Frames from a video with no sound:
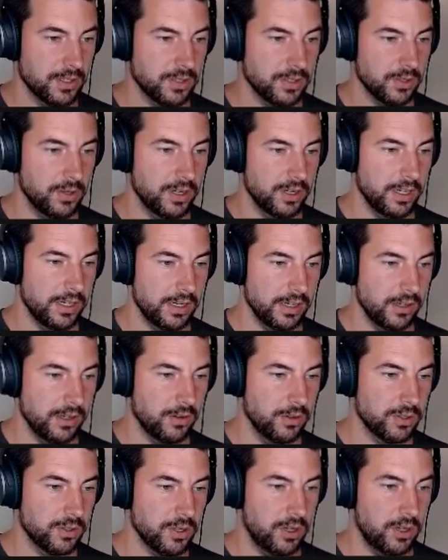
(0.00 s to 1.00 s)
So here it
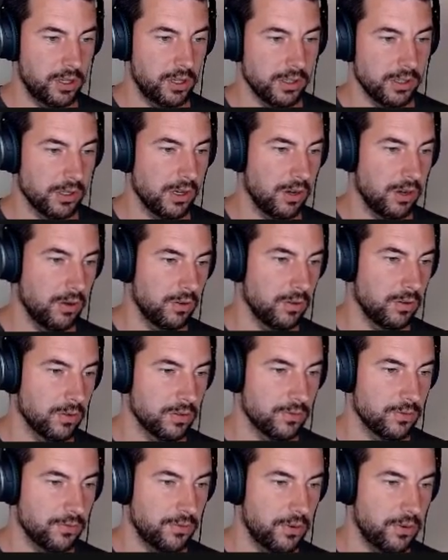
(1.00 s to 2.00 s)
includes all the code
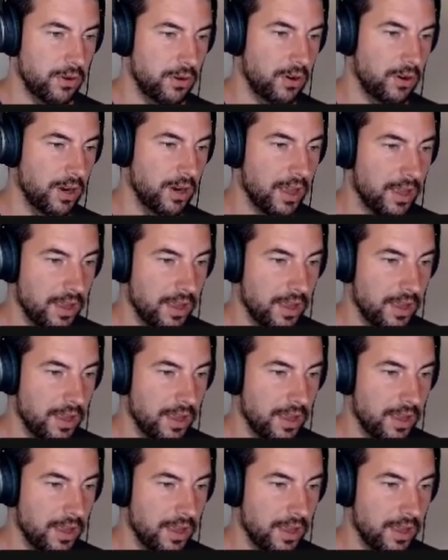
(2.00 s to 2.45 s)
for